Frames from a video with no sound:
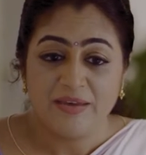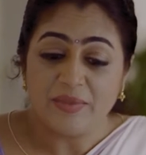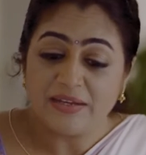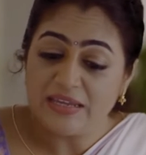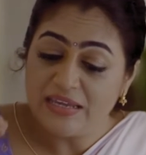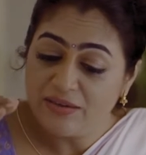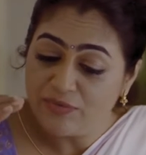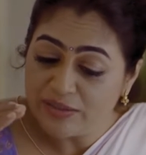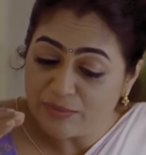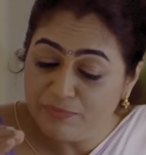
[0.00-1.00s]
that
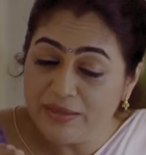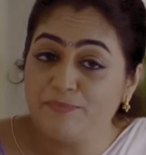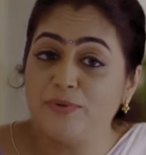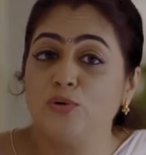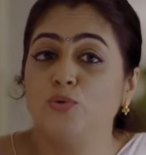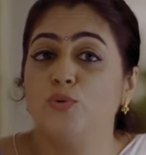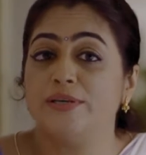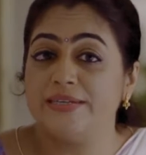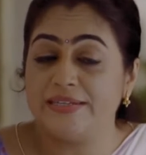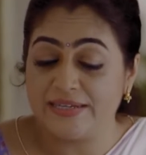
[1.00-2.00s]
even the people who were
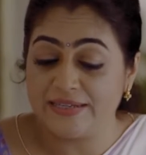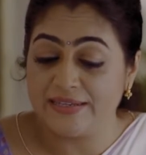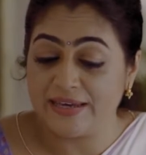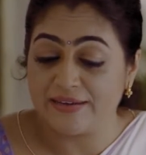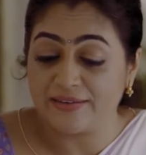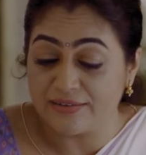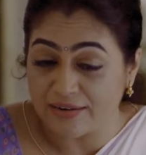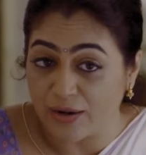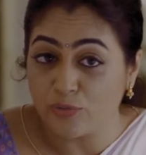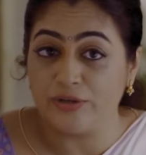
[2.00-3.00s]
sitting there
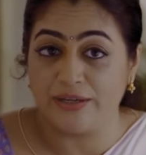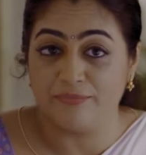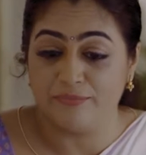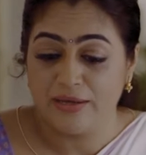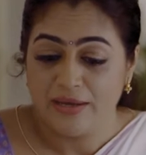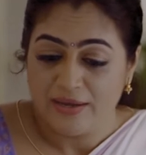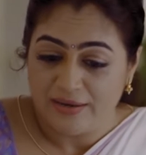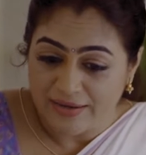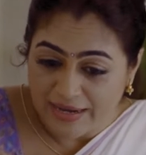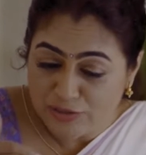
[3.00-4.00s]
around him,
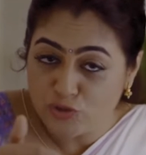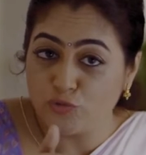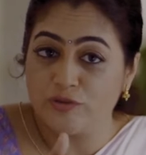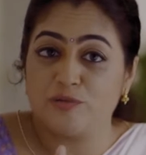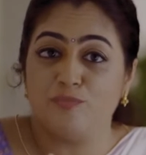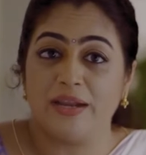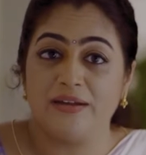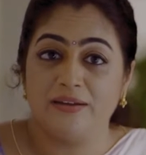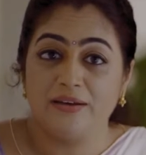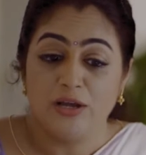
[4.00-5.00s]
next to his
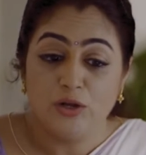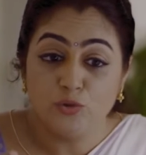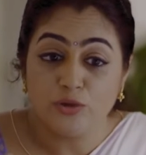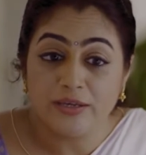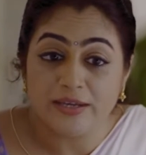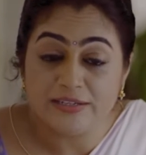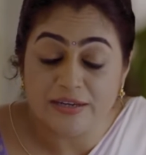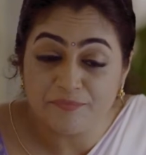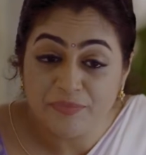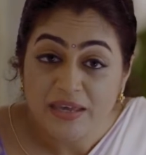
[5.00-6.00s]
bed, looking at
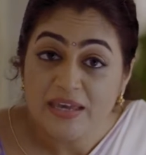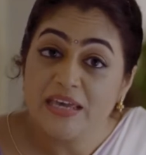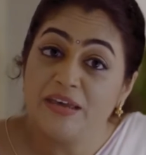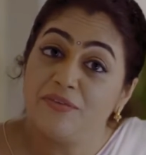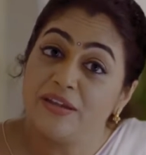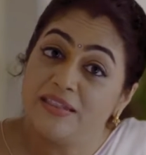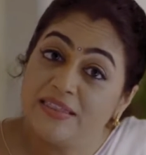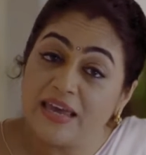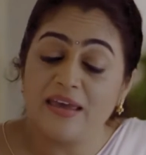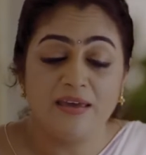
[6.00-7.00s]
him, even
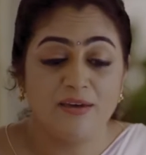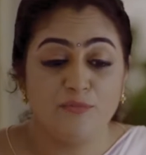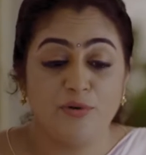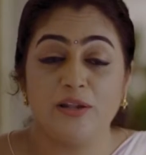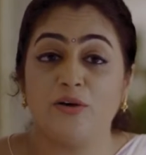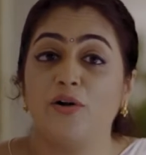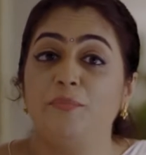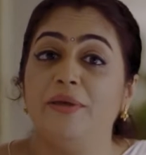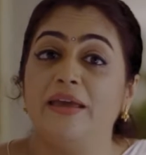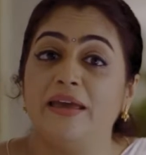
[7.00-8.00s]
they will
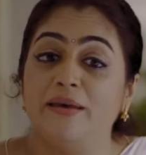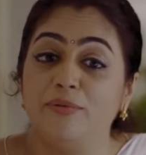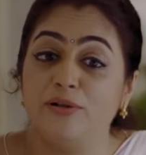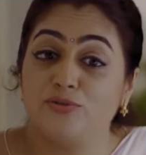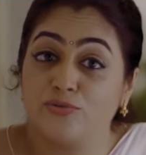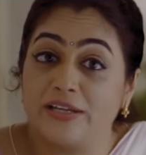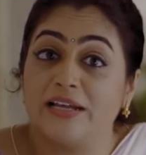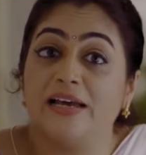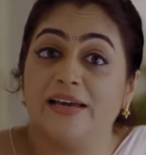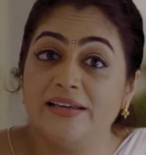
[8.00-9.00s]
not be able to
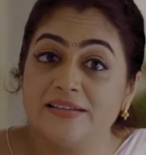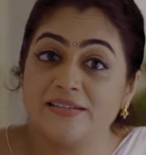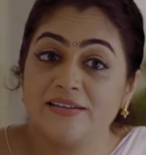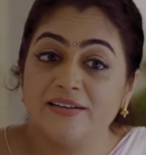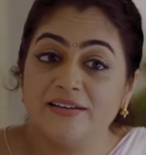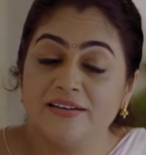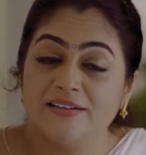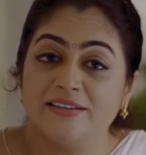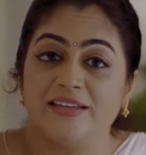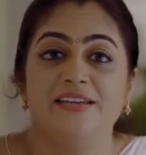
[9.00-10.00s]
realize
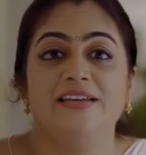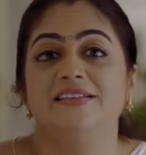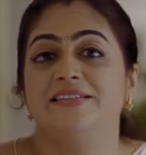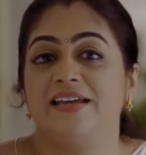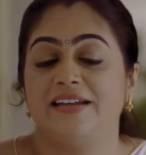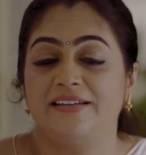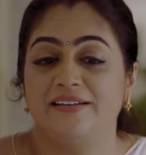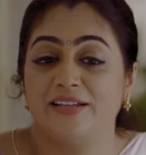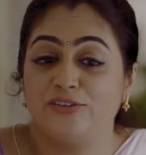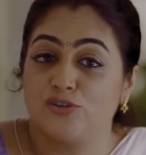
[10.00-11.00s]
that he is dead,
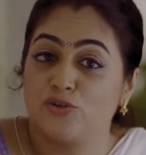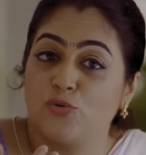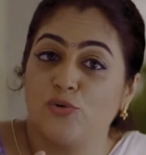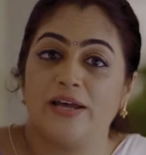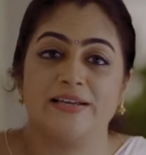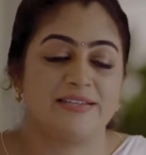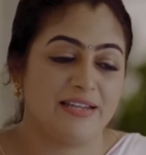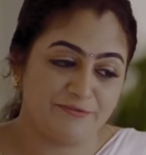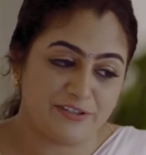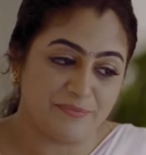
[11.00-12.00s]
that the soul has
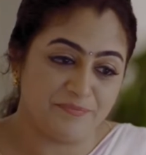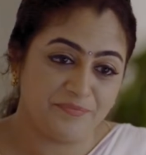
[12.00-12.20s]
left him.